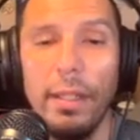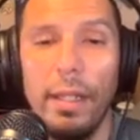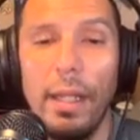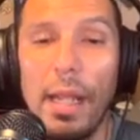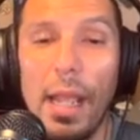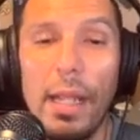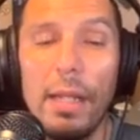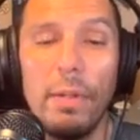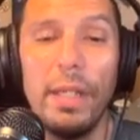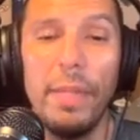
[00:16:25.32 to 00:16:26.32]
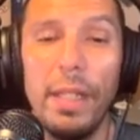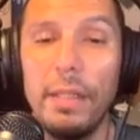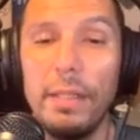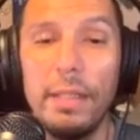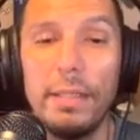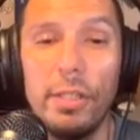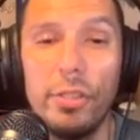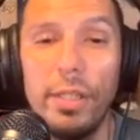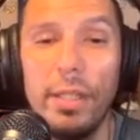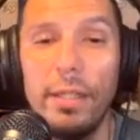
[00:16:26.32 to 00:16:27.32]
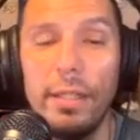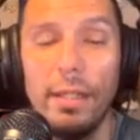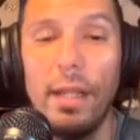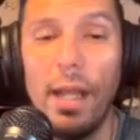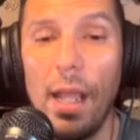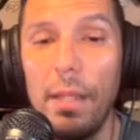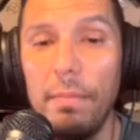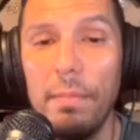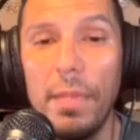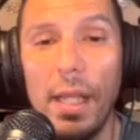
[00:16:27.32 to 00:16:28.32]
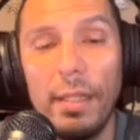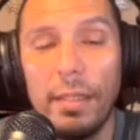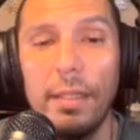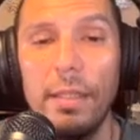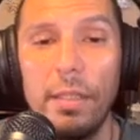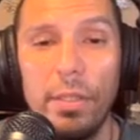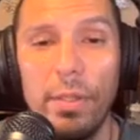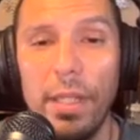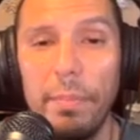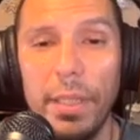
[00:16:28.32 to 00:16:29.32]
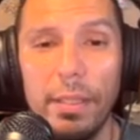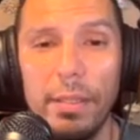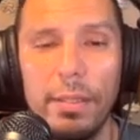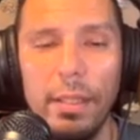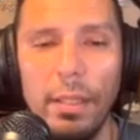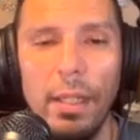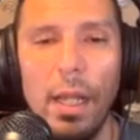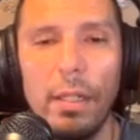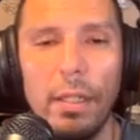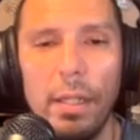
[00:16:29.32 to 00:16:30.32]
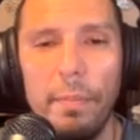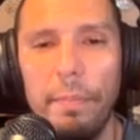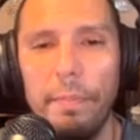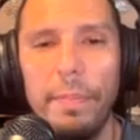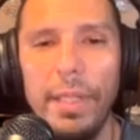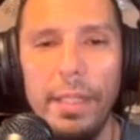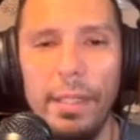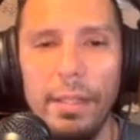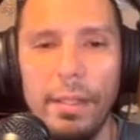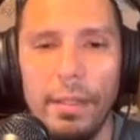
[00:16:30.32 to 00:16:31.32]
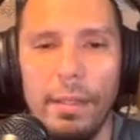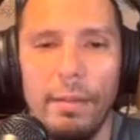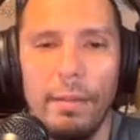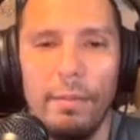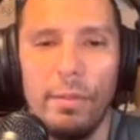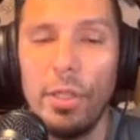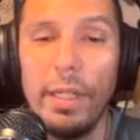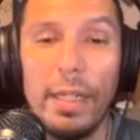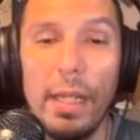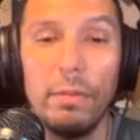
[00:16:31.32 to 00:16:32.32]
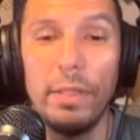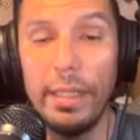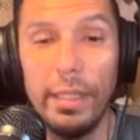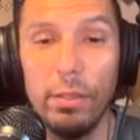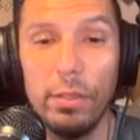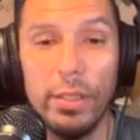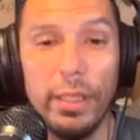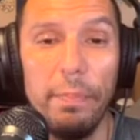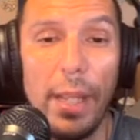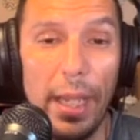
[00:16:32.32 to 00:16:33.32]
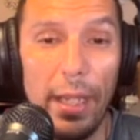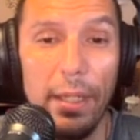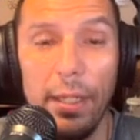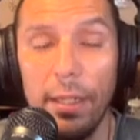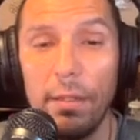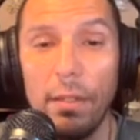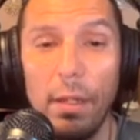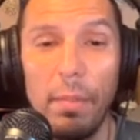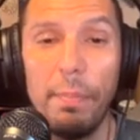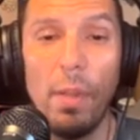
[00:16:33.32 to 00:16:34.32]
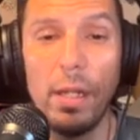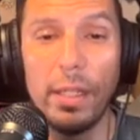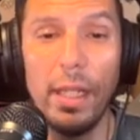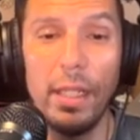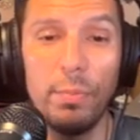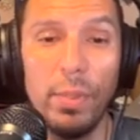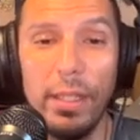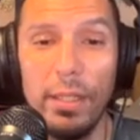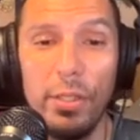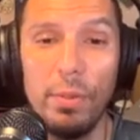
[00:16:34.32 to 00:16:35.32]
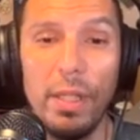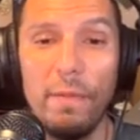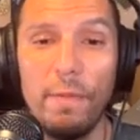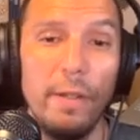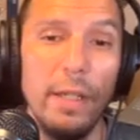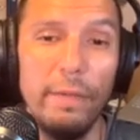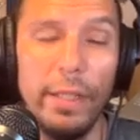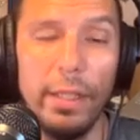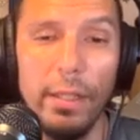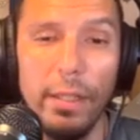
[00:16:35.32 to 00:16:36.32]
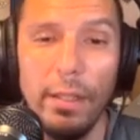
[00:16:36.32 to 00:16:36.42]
And I had already made the decision that I'm not going to do that, because how could I be turning down deals to get paid here on my podcast, but then do that for a living?